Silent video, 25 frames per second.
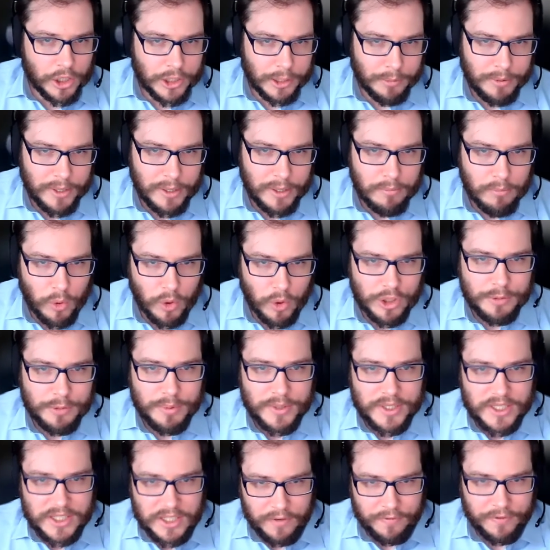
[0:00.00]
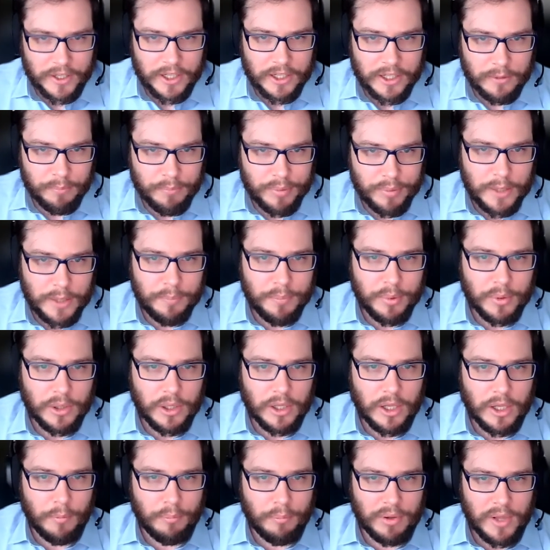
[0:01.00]
To be more specific,
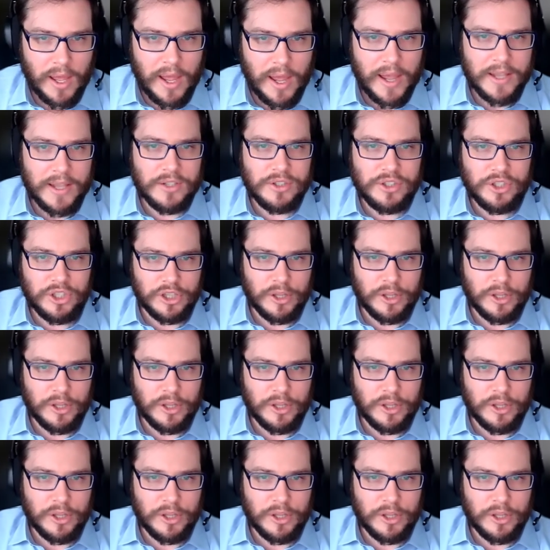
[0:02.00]
PIPL applies